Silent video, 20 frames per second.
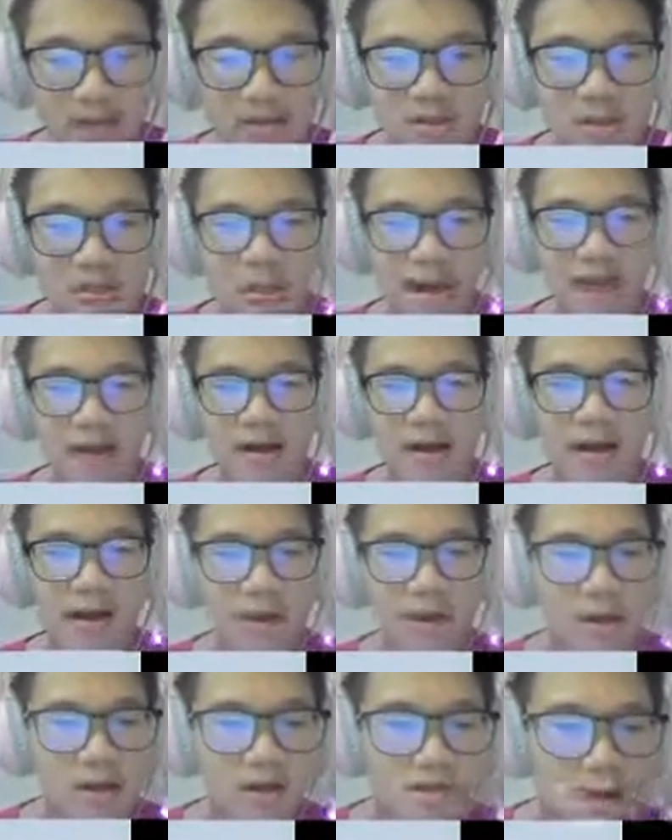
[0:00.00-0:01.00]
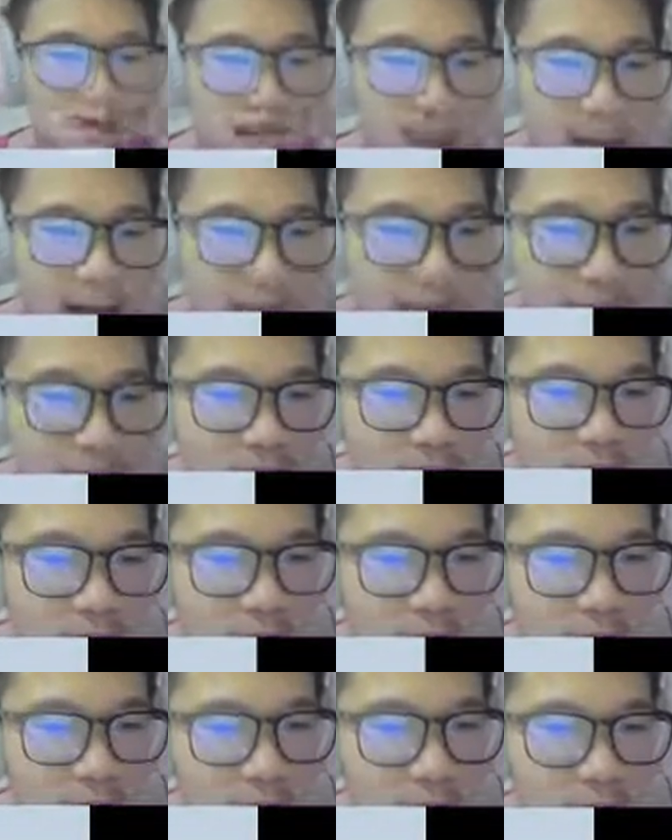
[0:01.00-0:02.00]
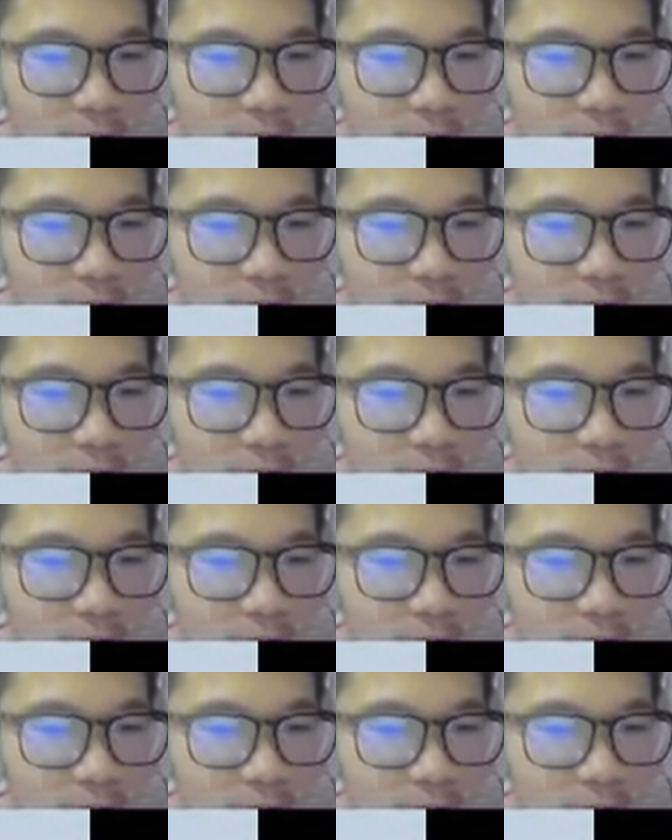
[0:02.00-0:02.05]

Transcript: So they have a